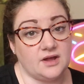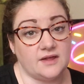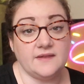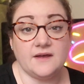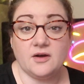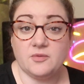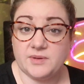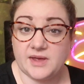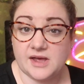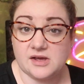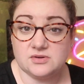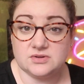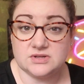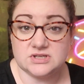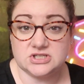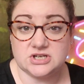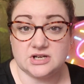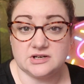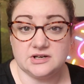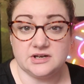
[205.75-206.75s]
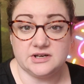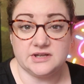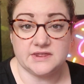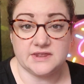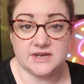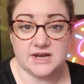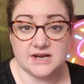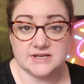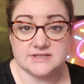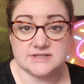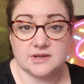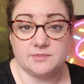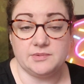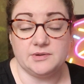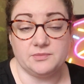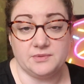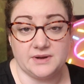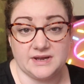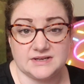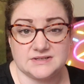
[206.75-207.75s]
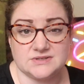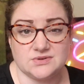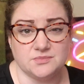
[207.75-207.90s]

and that'll be out on the channel in the next couple of weeks.